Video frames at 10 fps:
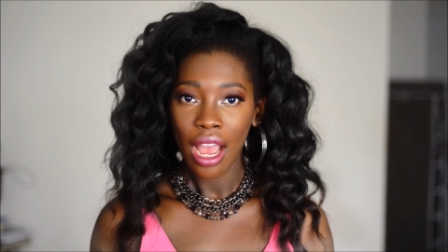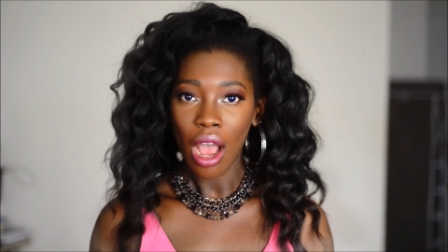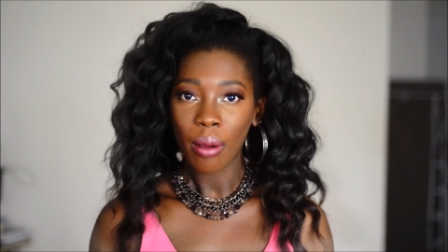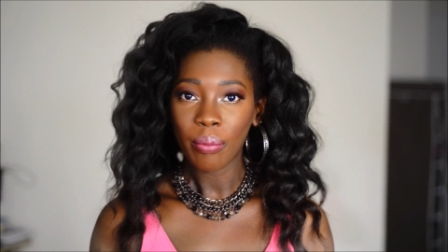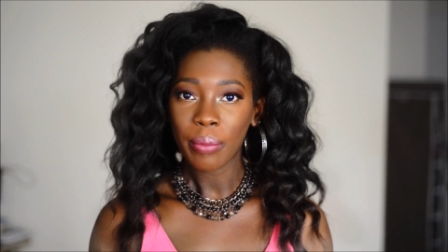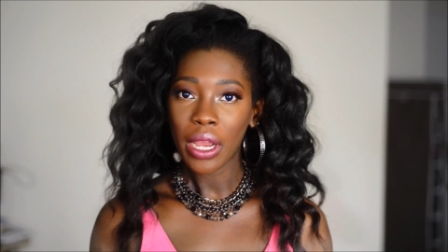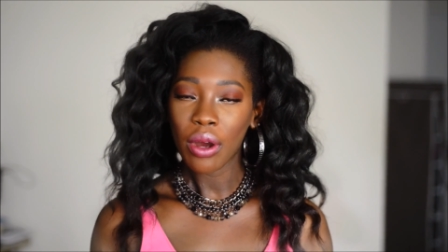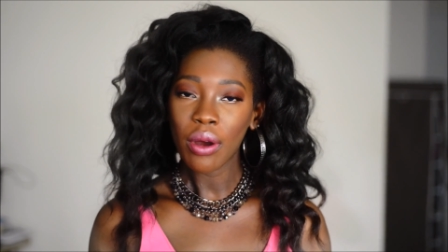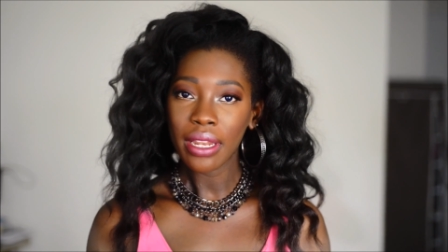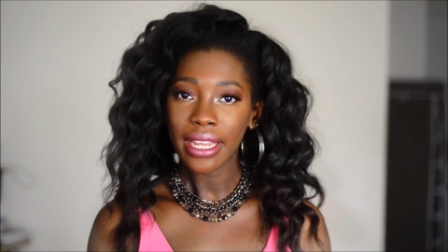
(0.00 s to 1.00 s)

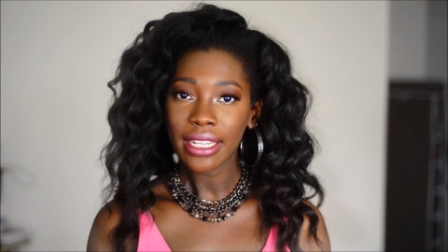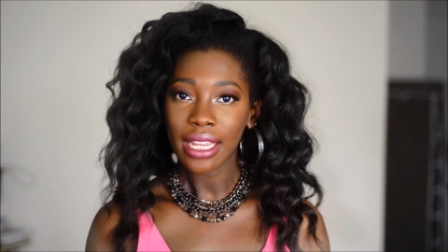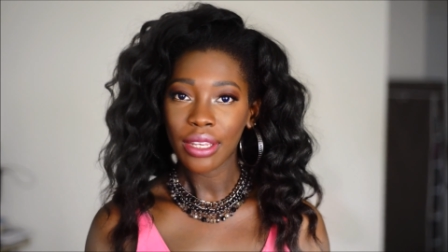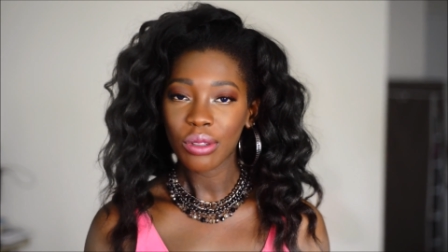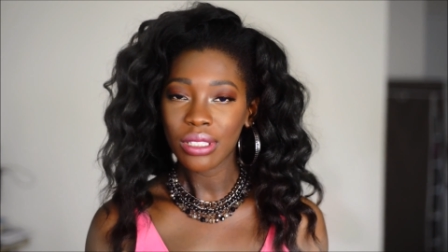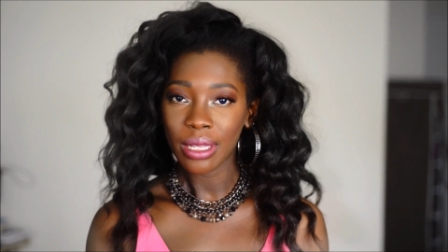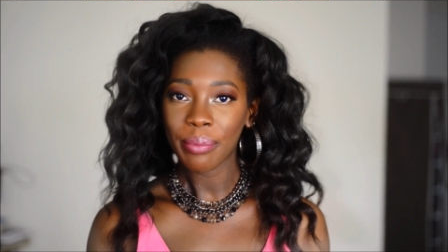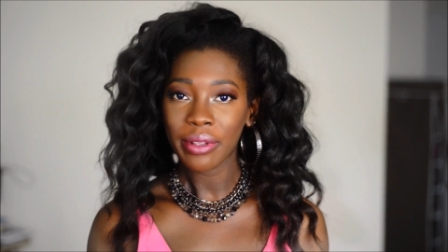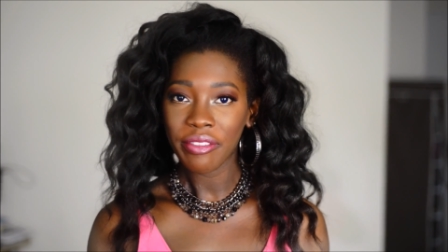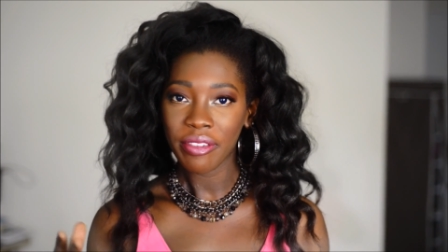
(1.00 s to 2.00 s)
Go on it and you simply